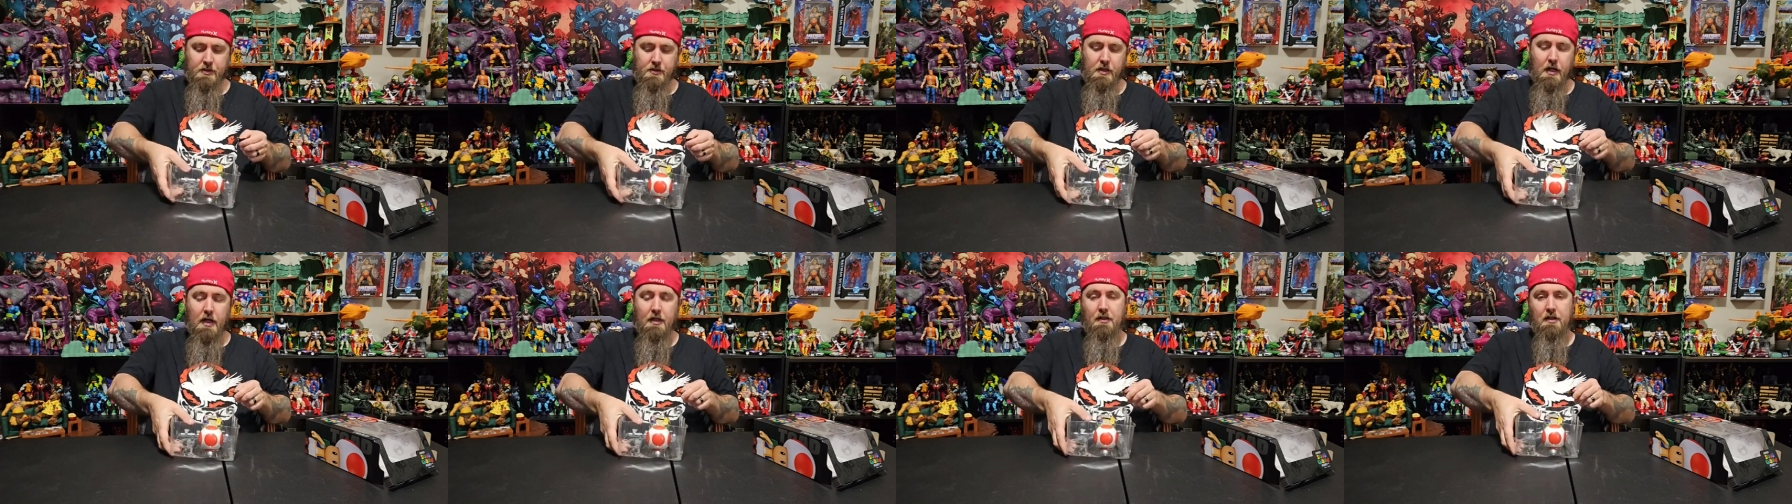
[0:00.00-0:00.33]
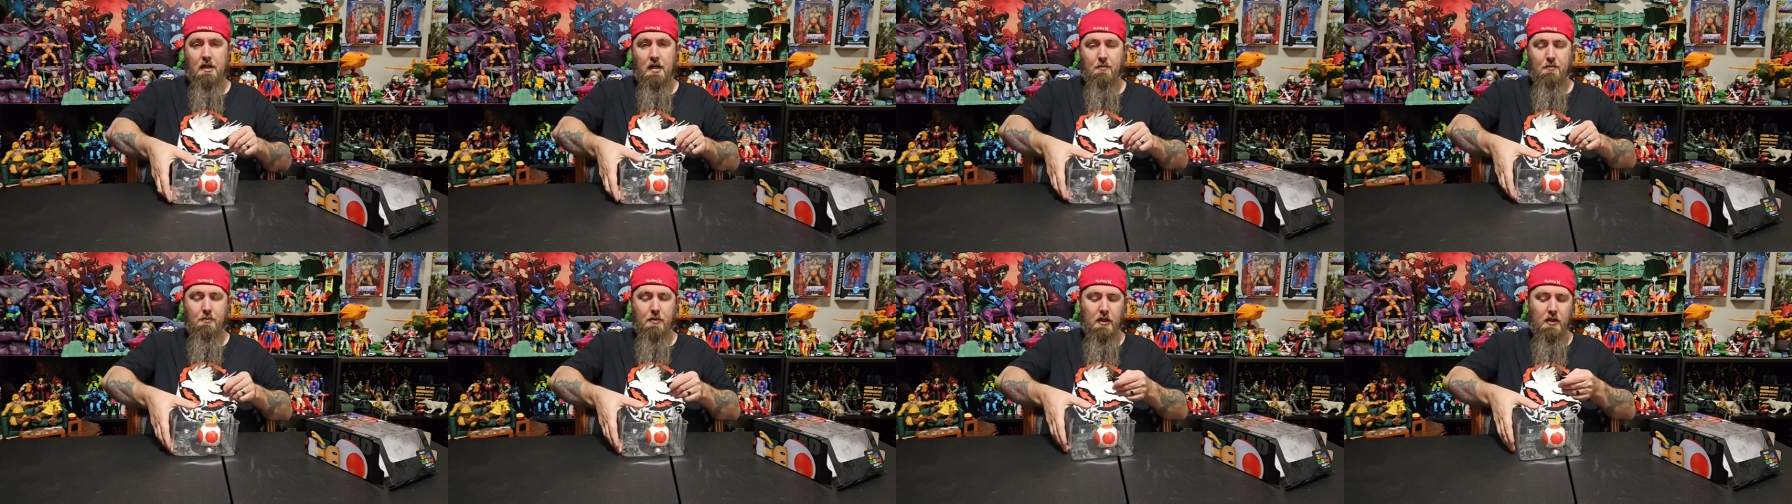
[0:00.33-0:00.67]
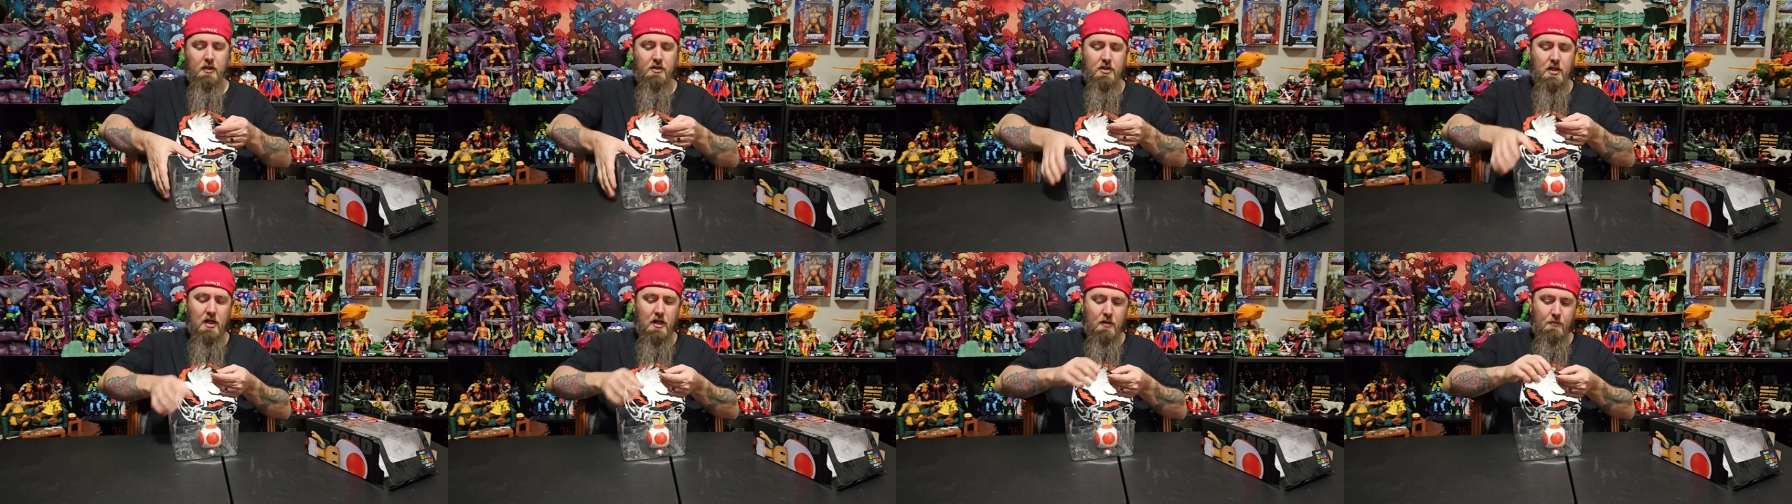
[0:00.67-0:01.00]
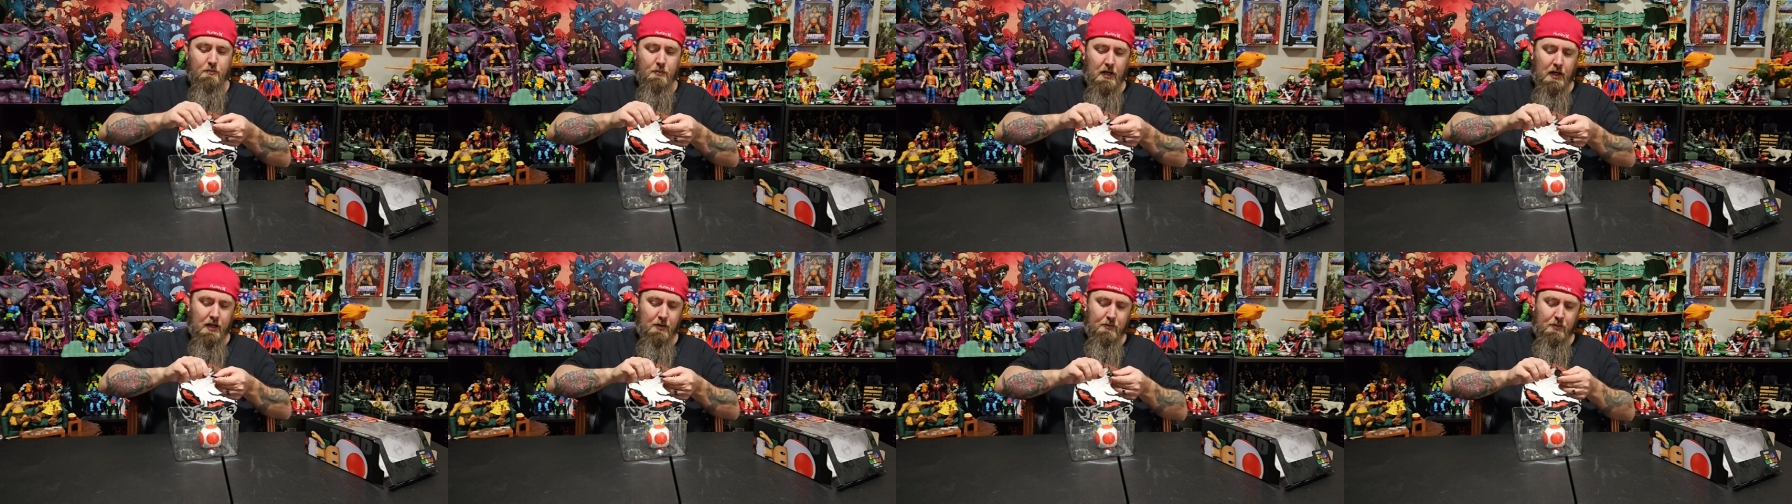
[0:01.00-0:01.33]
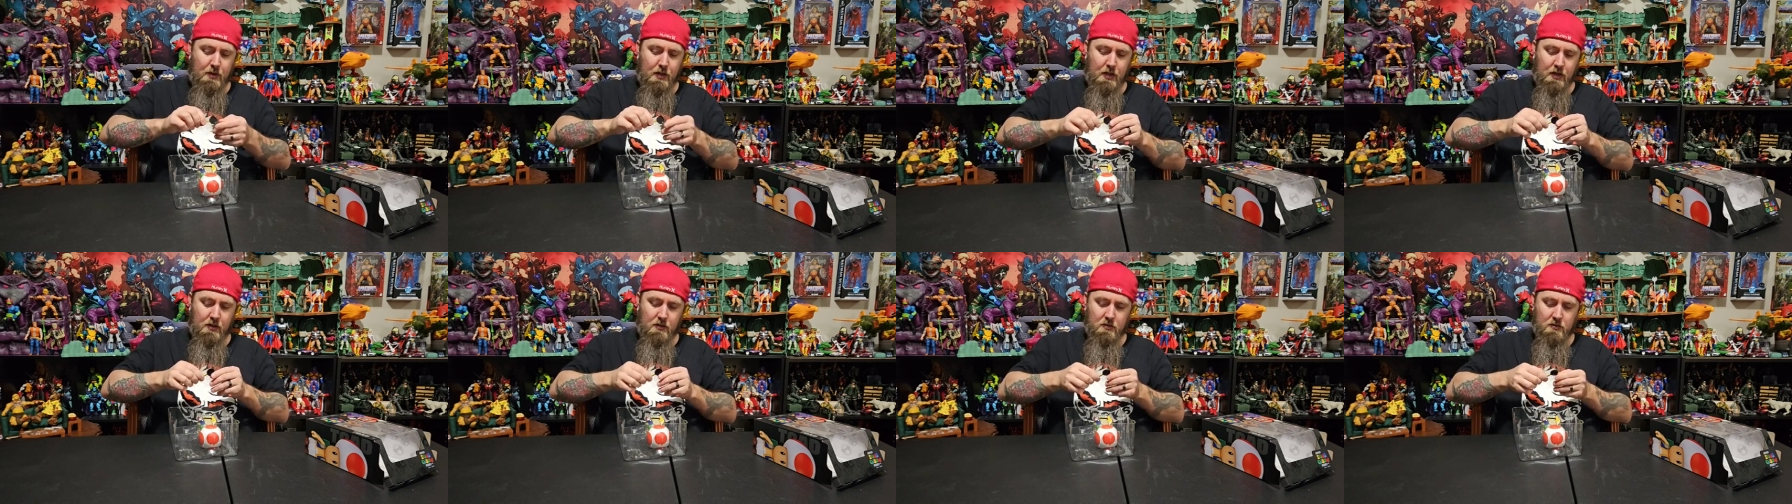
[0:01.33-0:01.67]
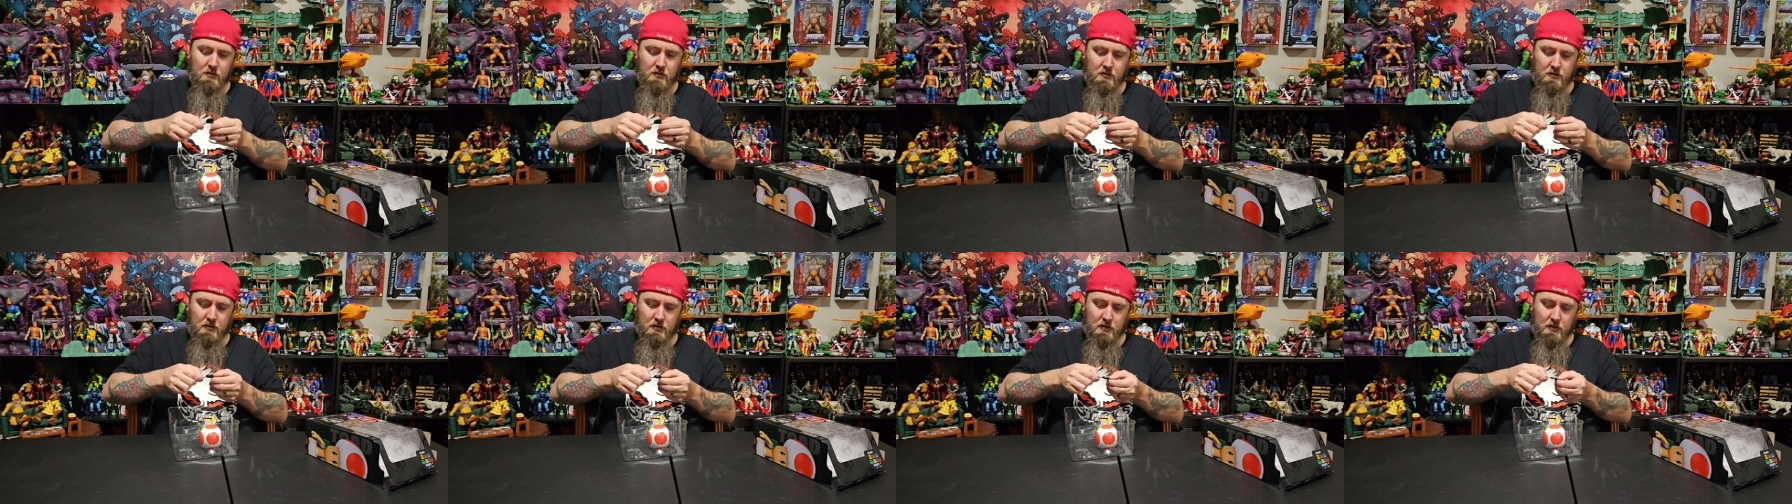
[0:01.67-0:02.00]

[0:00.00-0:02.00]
got that big giant backpack on.